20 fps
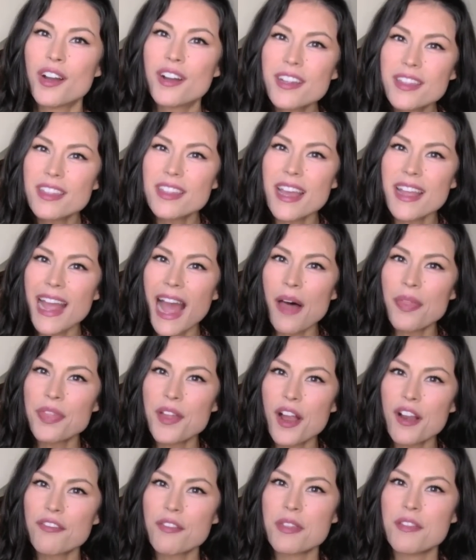good thing out
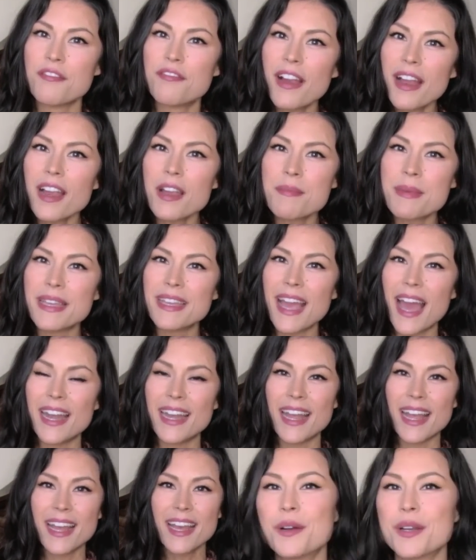there from the very
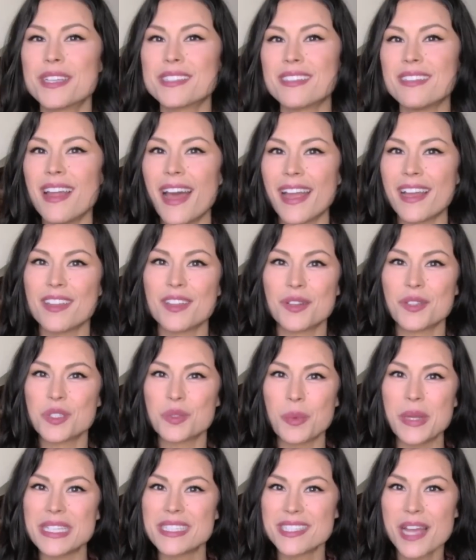beginning. Who doesn't like a little
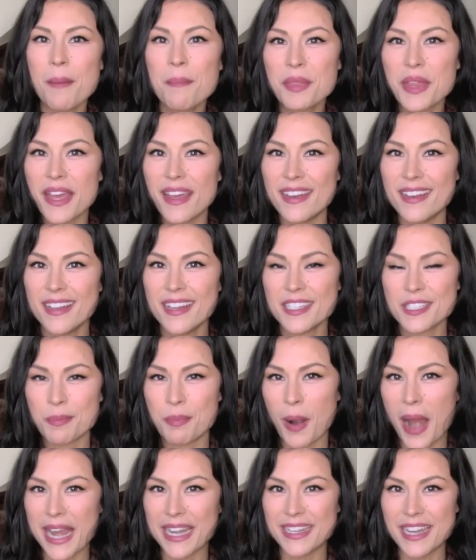sweet something to
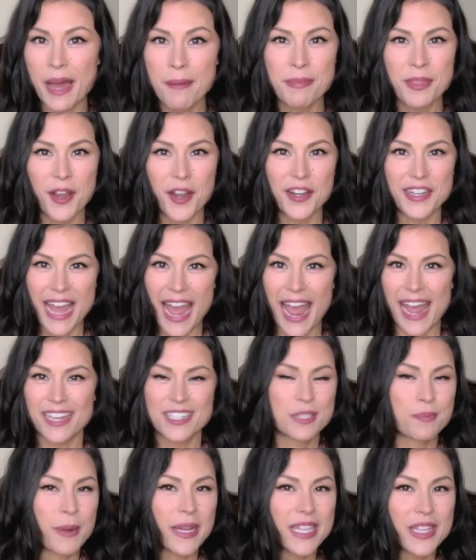brighten up their day,
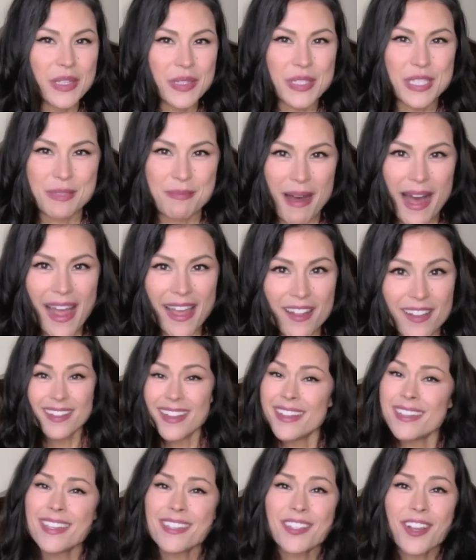just bring a little smile?
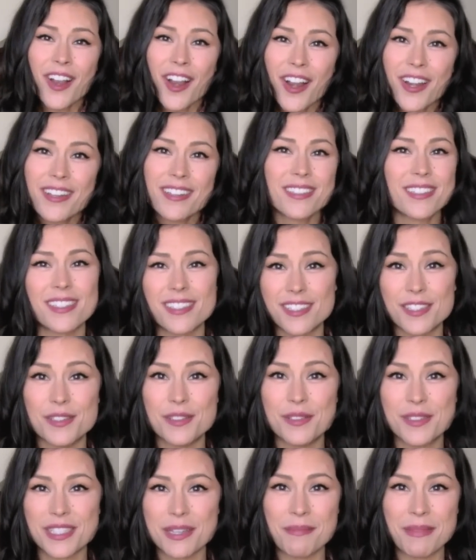It doesn't hurt to
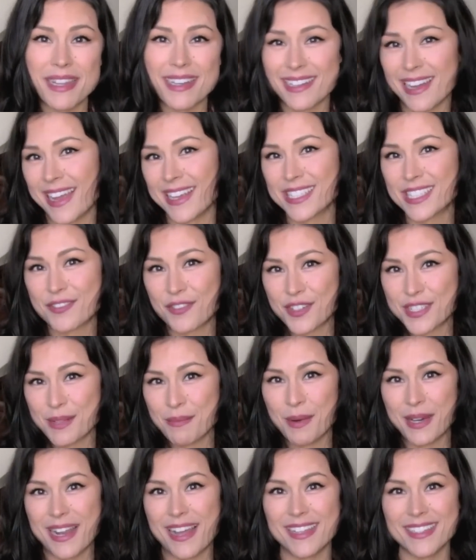do something nice for someone